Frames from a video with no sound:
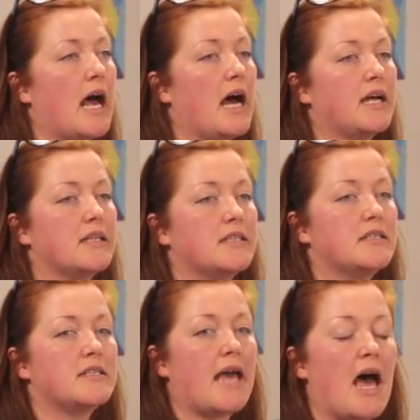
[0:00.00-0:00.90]

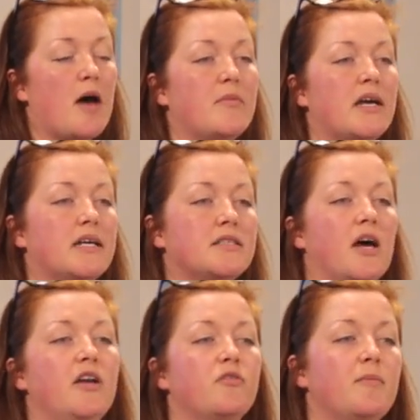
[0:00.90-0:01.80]
And
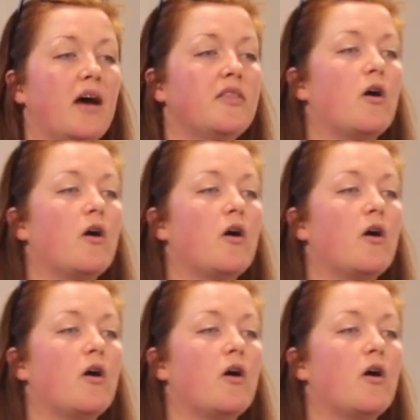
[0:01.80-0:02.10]
aside from that,